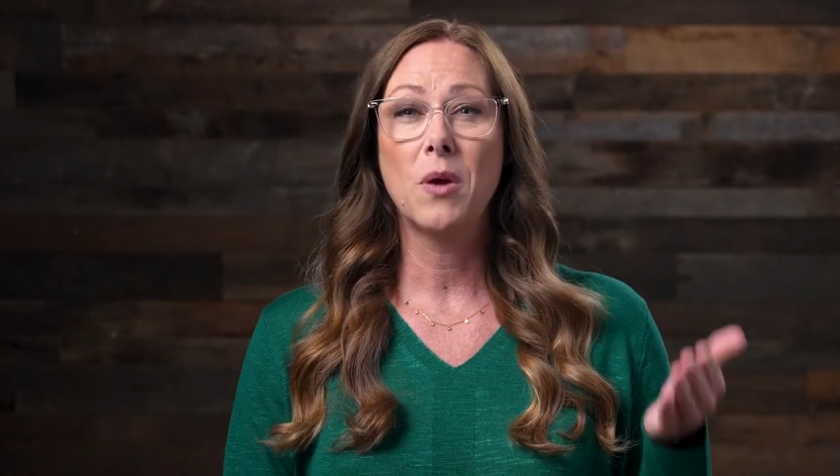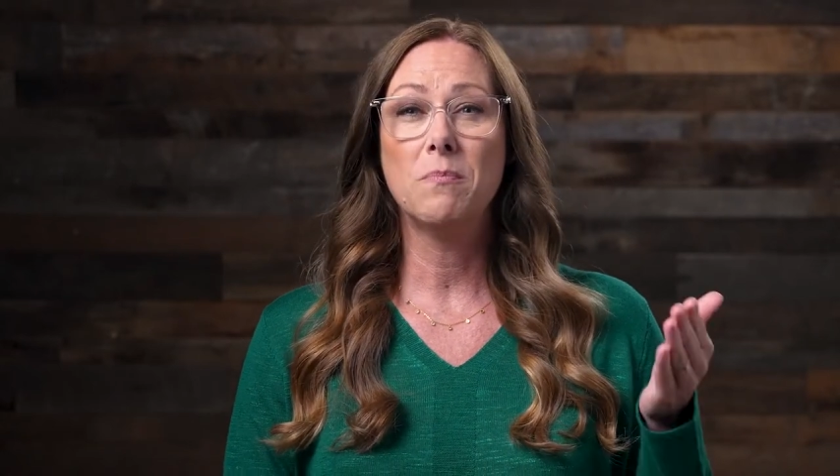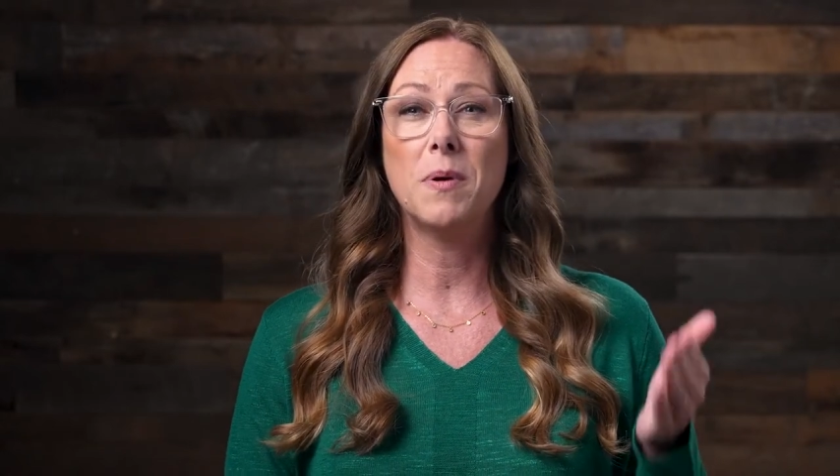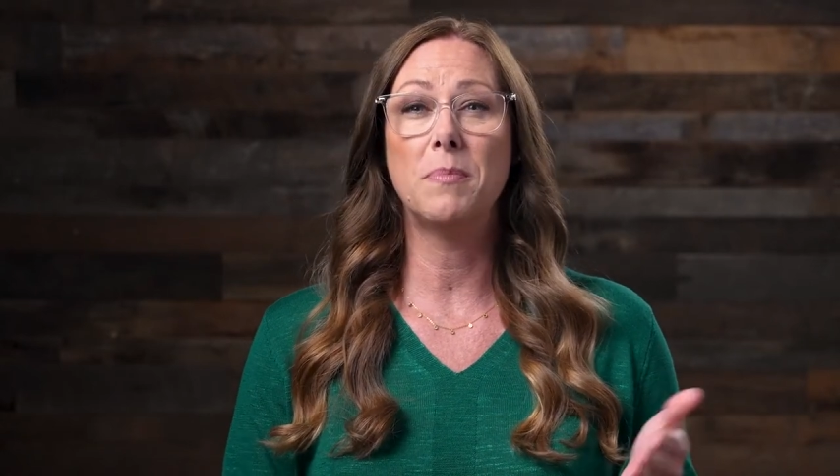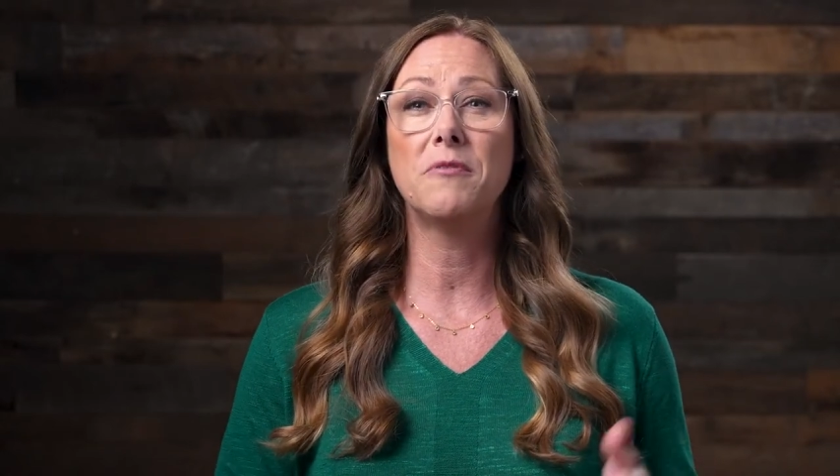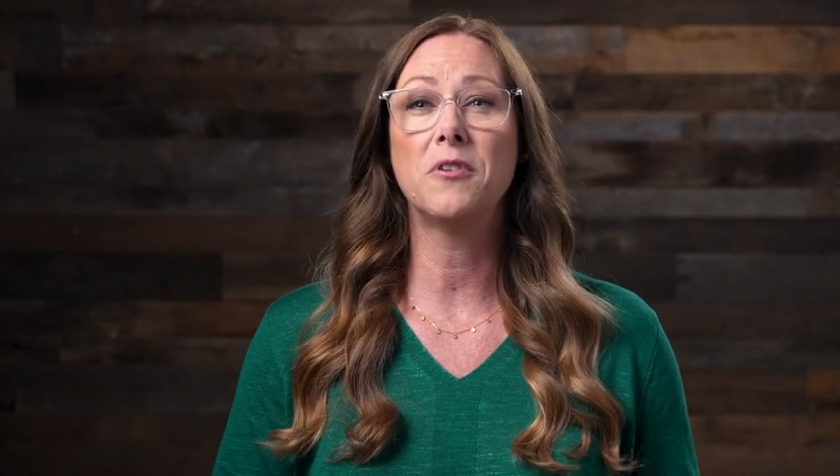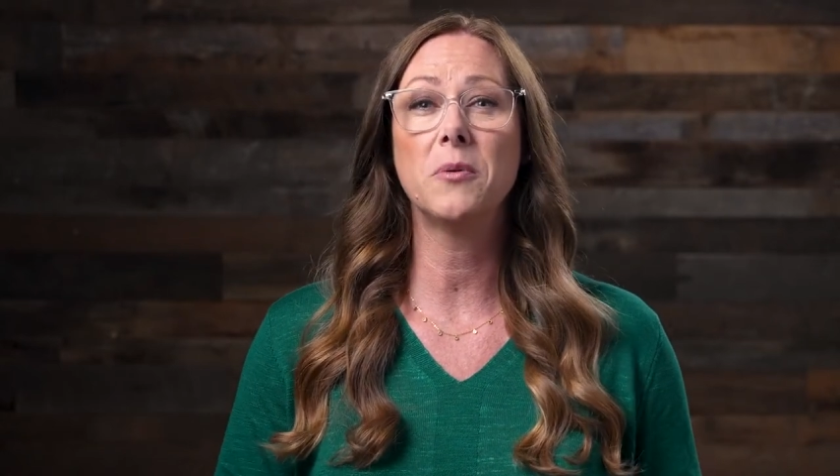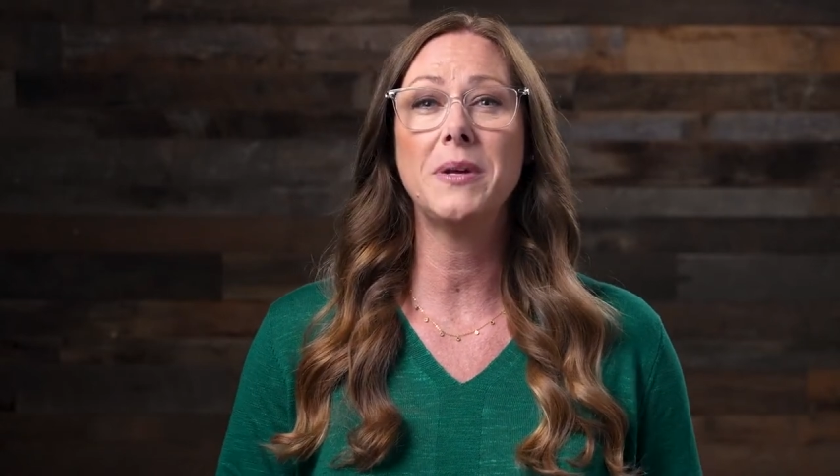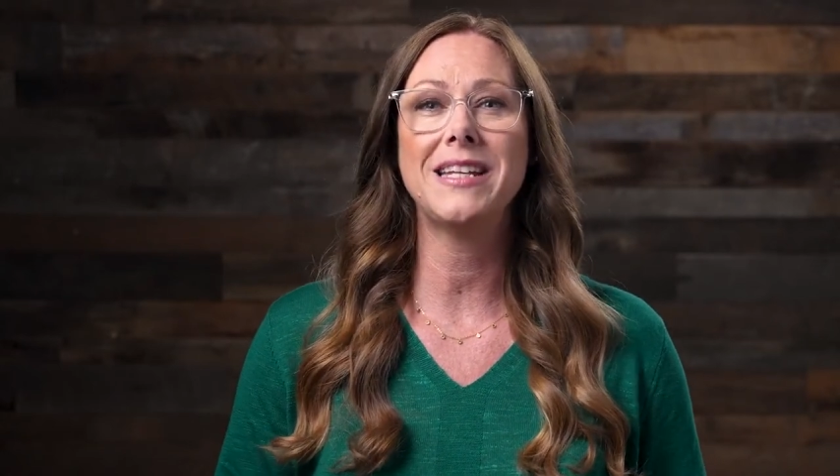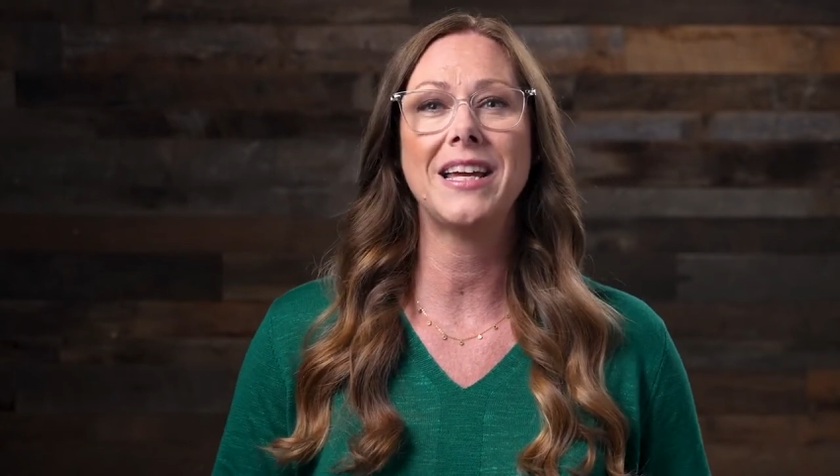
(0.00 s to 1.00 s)
But before
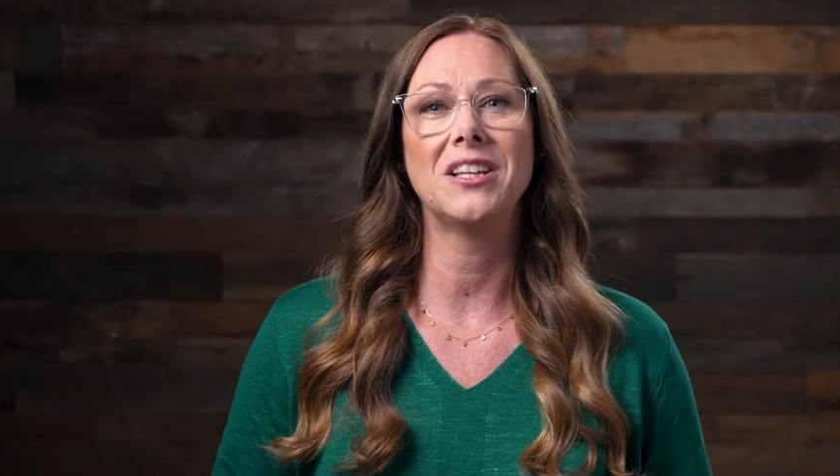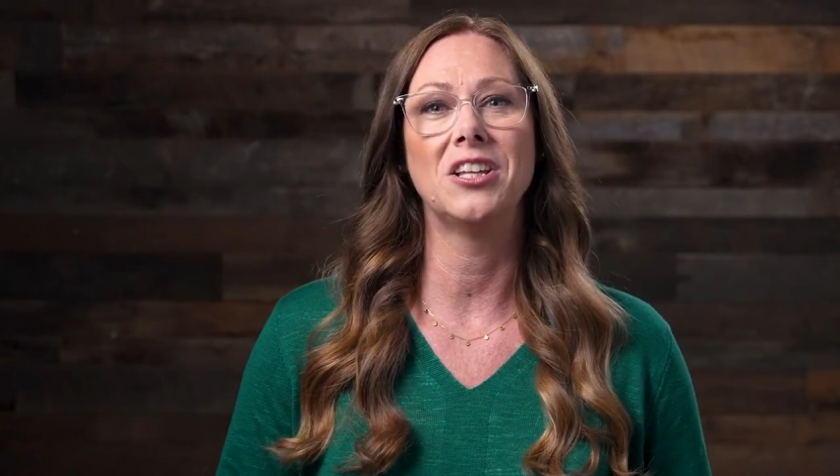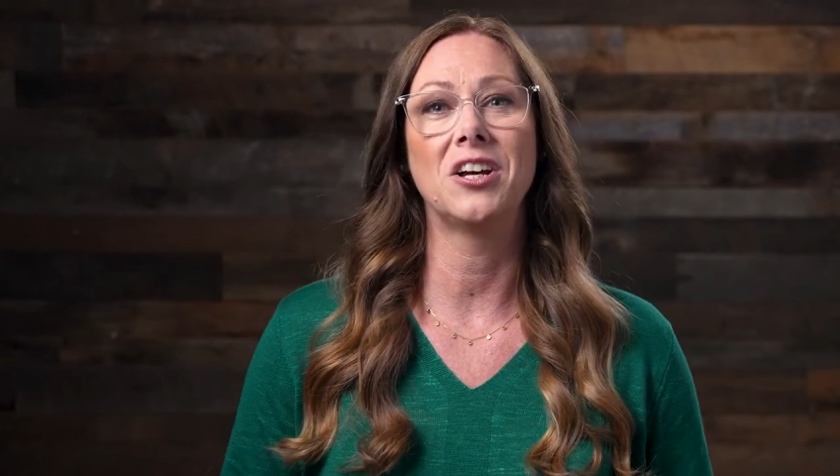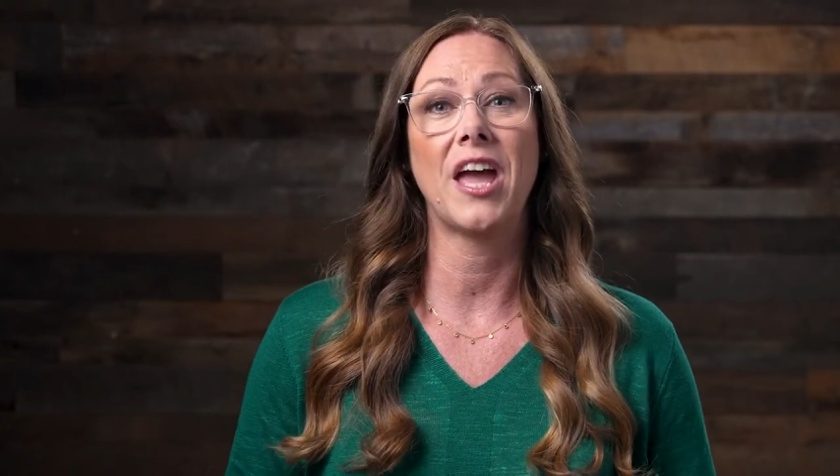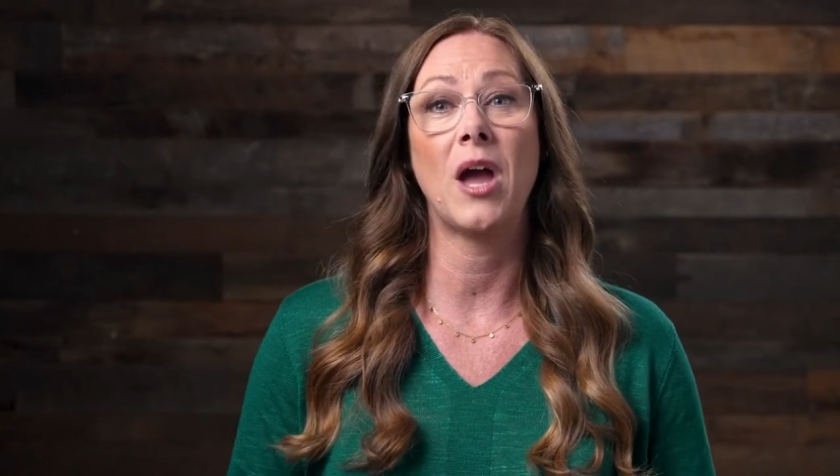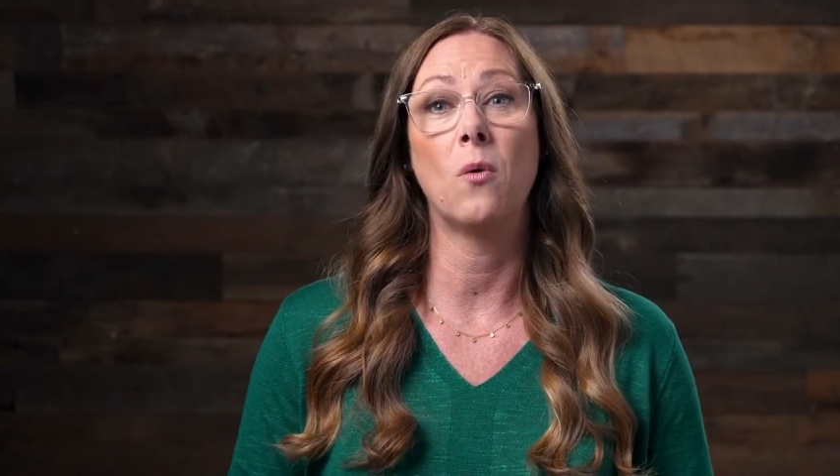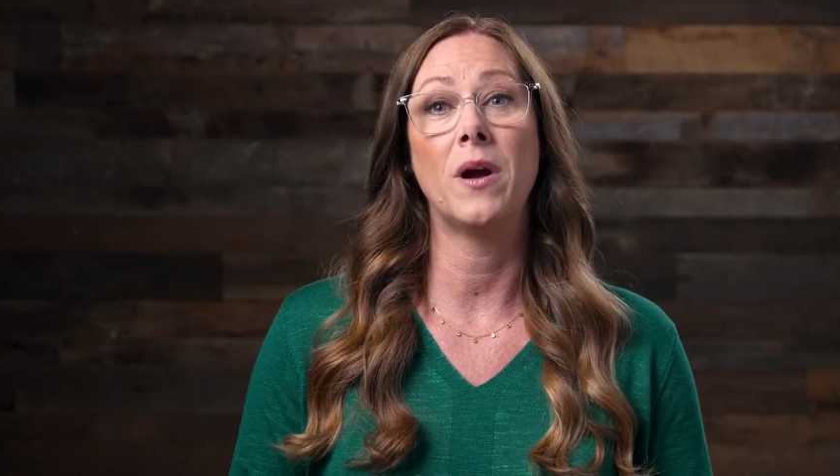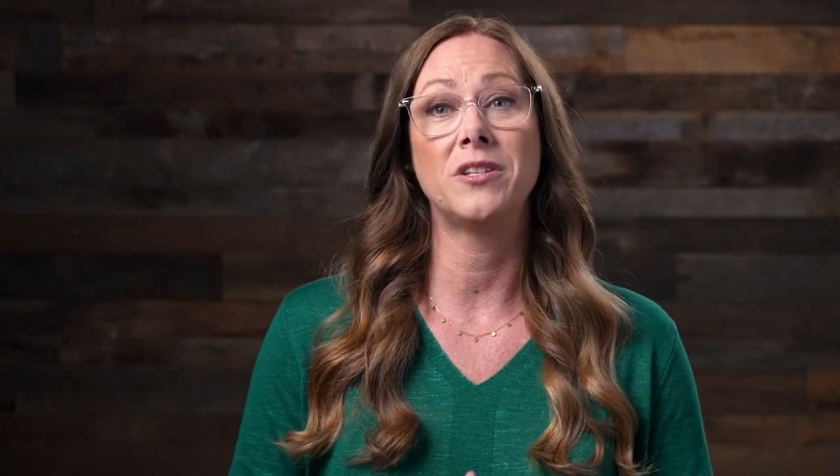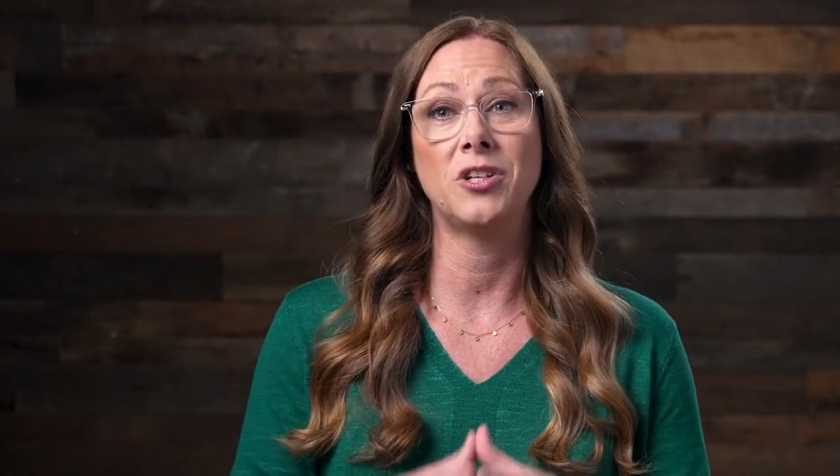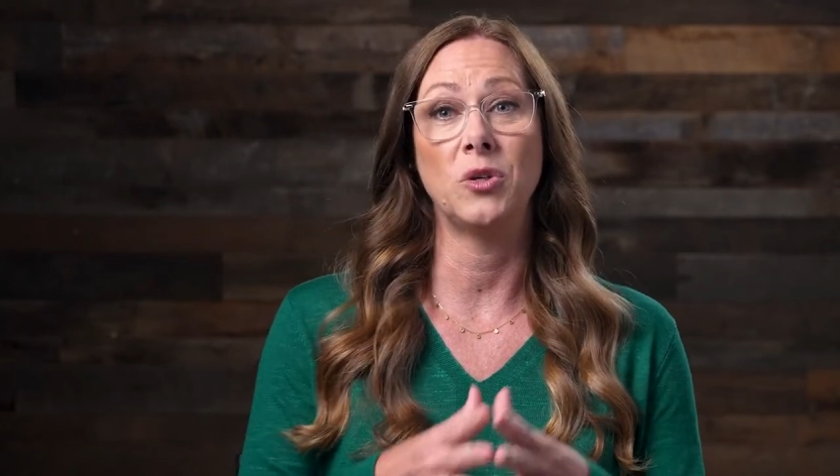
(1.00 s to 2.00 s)
we take a look at
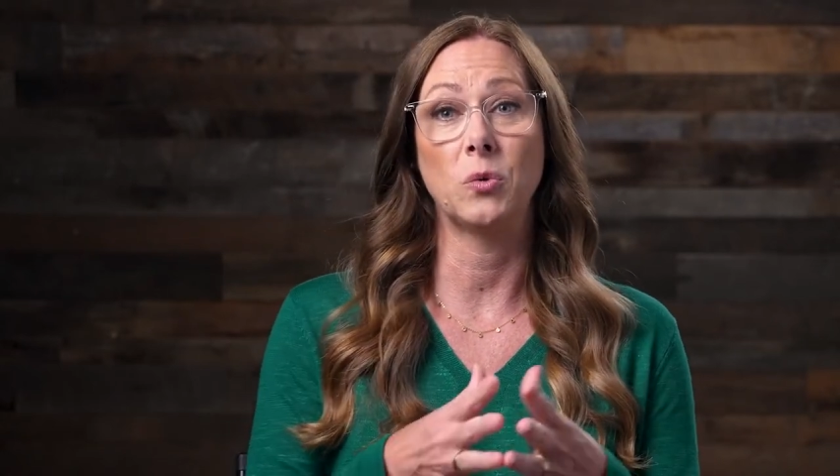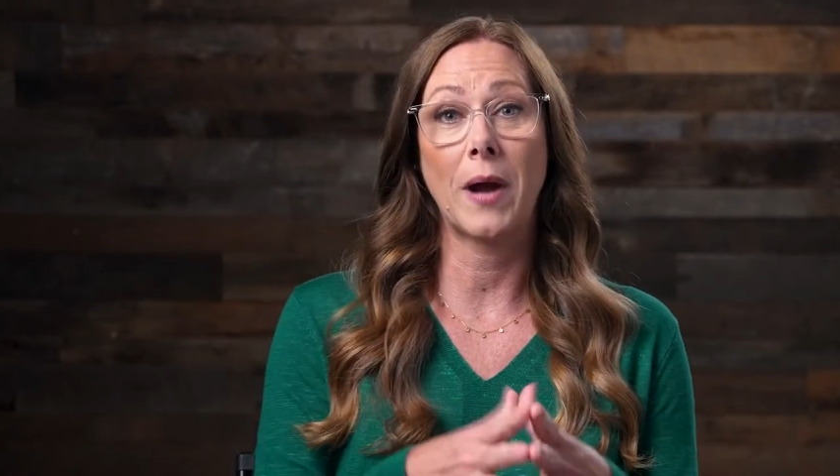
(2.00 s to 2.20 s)
what to do